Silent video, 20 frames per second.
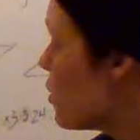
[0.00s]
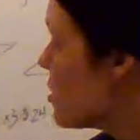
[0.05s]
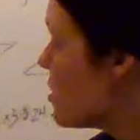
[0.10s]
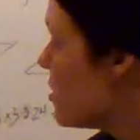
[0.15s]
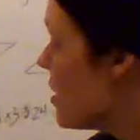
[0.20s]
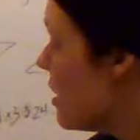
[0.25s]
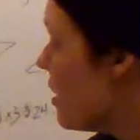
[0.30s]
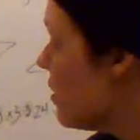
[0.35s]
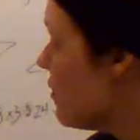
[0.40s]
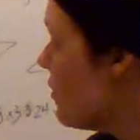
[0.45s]

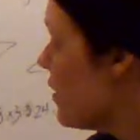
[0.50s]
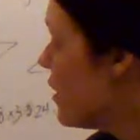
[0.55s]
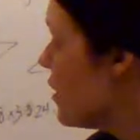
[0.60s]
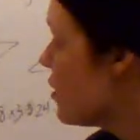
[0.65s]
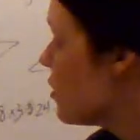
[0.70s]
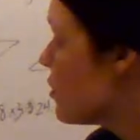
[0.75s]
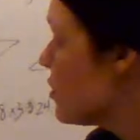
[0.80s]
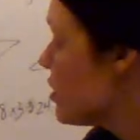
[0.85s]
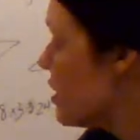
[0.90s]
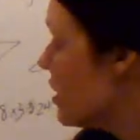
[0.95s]
4-sided
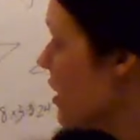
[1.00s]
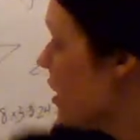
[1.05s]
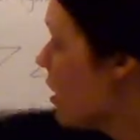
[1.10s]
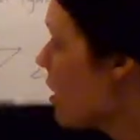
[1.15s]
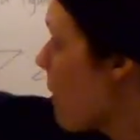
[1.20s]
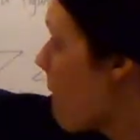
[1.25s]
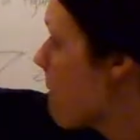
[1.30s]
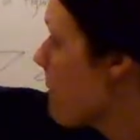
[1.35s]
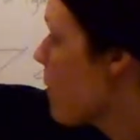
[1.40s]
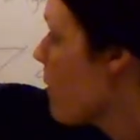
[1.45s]
figures
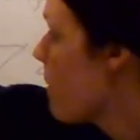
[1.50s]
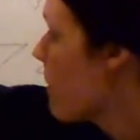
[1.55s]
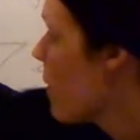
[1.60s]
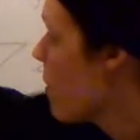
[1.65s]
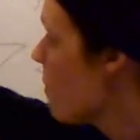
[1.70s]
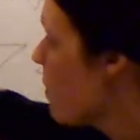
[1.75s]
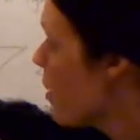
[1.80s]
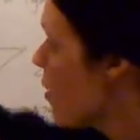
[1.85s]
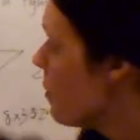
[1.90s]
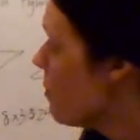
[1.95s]
here, boom,
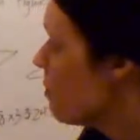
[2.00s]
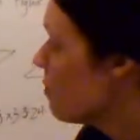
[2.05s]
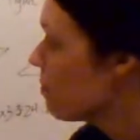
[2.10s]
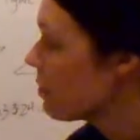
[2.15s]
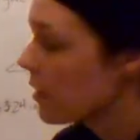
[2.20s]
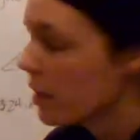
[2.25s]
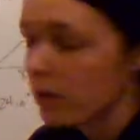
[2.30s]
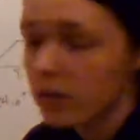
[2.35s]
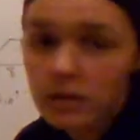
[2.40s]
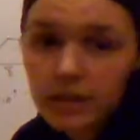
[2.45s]
boom, boom,
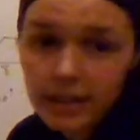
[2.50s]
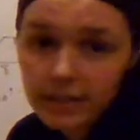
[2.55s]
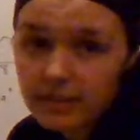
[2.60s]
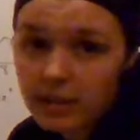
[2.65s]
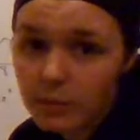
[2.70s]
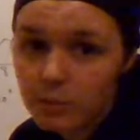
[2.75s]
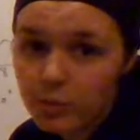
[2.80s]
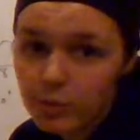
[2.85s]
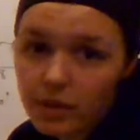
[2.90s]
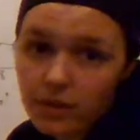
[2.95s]
length
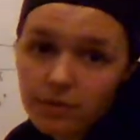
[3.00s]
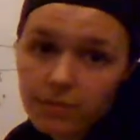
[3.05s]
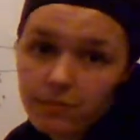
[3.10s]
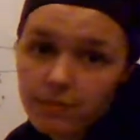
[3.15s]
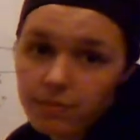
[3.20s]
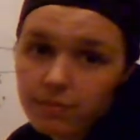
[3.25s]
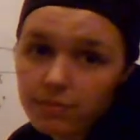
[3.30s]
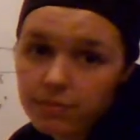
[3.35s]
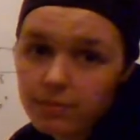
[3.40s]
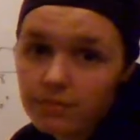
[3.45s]
times width.
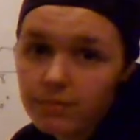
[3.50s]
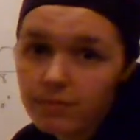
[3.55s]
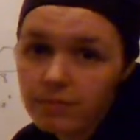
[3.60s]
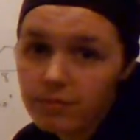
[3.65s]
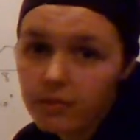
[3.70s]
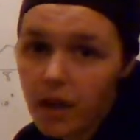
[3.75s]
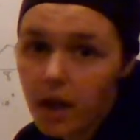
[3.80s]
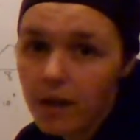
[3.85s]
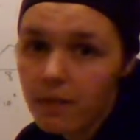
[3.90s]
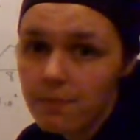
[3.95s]

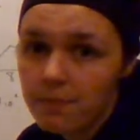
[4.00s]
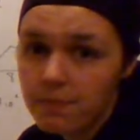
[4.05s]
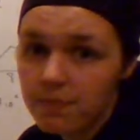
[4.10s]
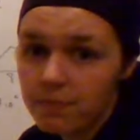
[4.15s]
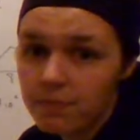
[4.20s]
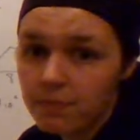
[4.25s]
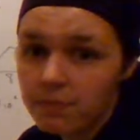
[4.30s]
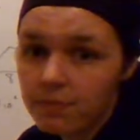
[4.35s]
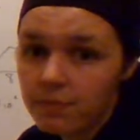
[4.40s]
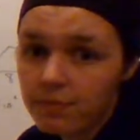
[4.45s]
Okay?
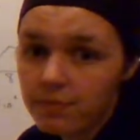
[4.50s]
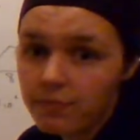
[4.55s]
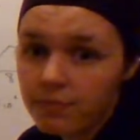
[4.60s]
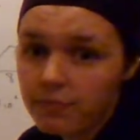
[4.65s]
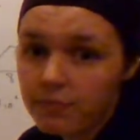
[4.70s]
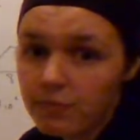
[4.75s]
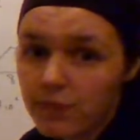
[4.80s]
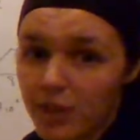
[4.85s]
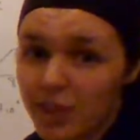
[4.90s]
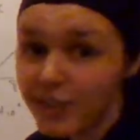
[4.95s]

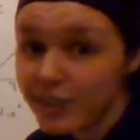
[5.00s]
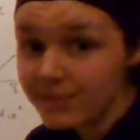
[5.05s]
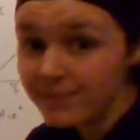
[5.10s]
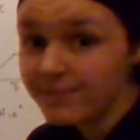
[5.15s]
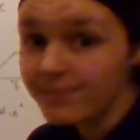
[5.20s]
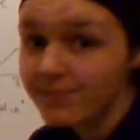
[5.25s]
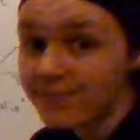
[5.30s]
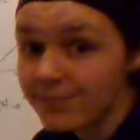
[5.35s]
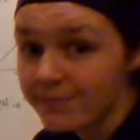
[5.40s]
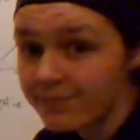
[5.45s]
Good?
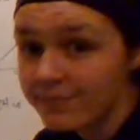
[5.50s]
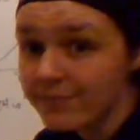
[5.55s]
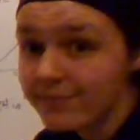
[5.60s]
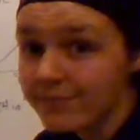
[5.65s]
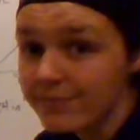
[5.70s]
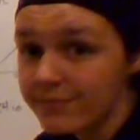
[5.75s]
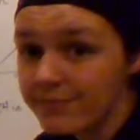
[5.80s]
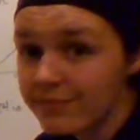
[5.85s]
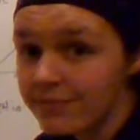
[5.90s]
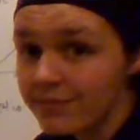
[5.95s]

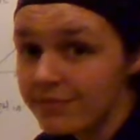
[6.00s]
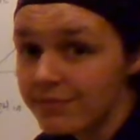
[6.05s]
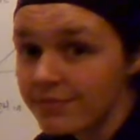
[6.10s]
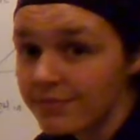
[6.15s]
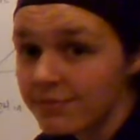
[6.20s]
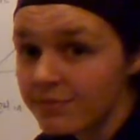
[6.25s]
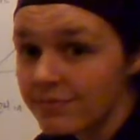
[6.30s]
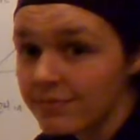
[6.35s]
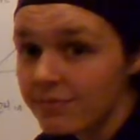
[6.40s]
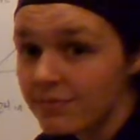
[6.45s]

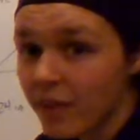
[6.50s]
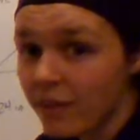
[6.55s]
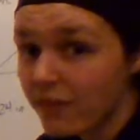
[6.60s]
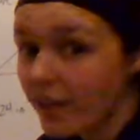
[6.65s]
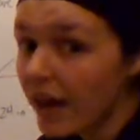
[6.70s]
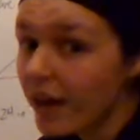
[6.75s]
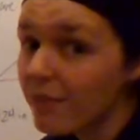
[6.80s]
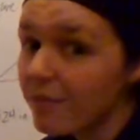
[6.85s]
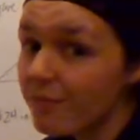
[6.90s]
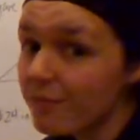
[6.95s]
If
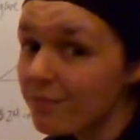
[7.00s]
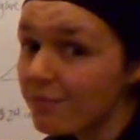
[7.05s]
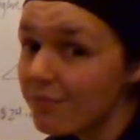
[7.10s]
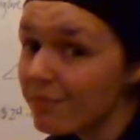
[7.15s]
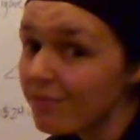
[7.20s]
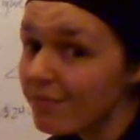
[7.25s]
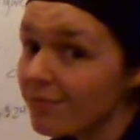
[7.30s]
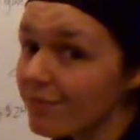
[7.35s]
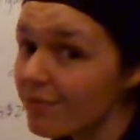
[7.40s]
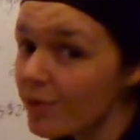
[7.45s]
not,
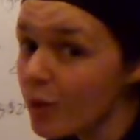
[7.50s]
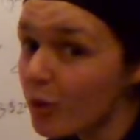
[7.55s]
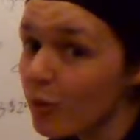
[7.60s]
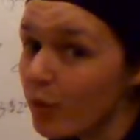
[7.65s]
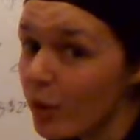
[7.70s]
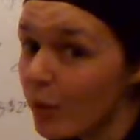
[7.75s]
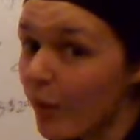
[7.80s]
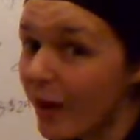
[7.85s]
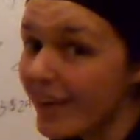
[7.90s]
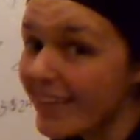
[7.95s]

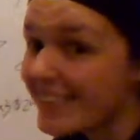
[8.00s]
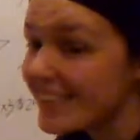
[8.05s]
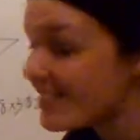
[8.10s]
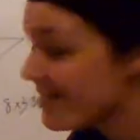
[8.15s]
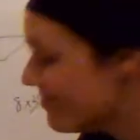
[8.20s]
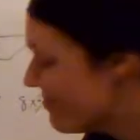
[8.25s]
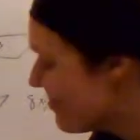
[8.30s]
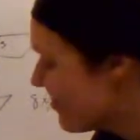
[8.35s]
rewind.